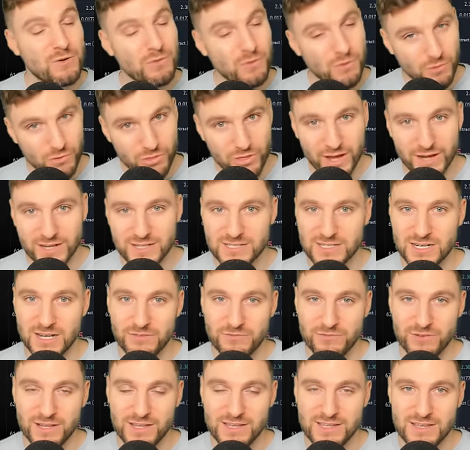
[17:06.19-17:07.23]
oh, that is
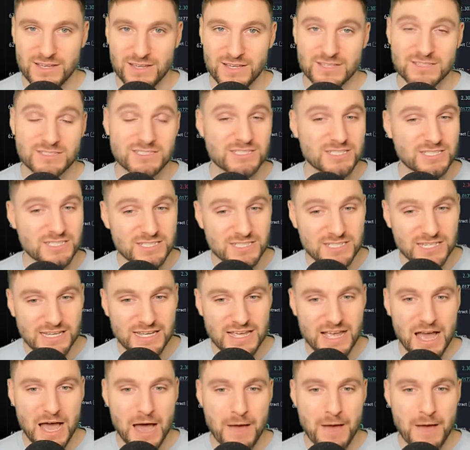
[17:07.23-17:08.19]
lovely to see